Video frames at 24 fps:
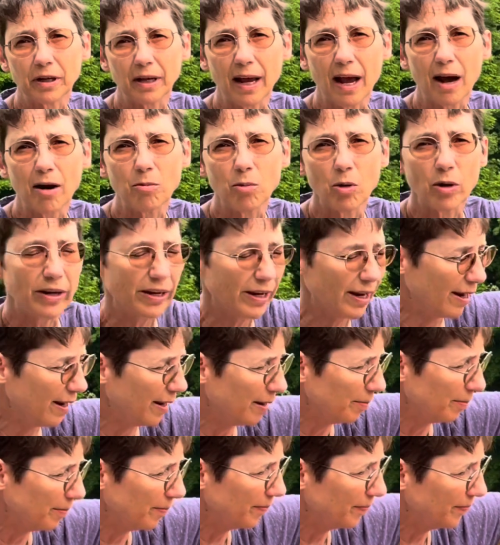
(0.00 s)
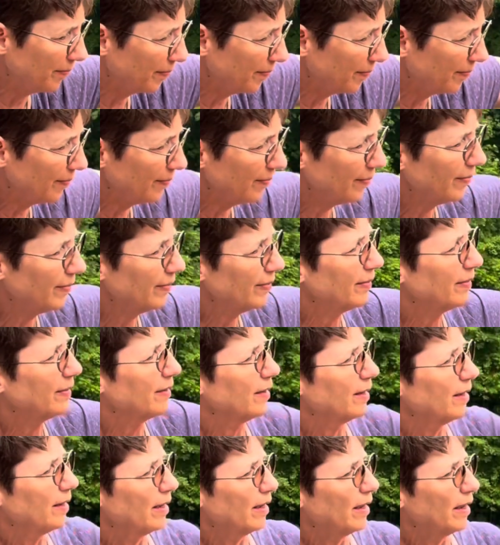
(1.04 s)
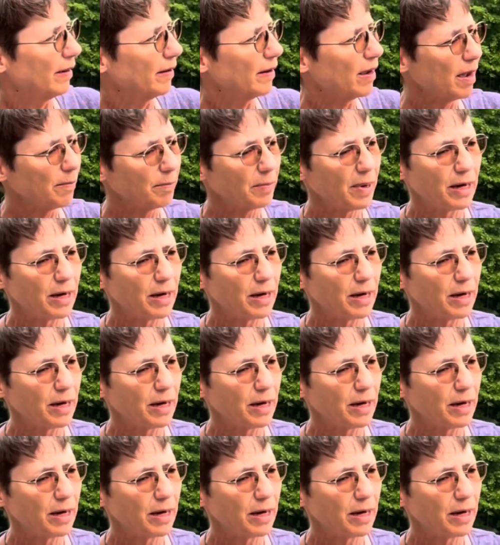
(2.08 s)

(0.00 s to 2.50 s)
cowboy camp. Got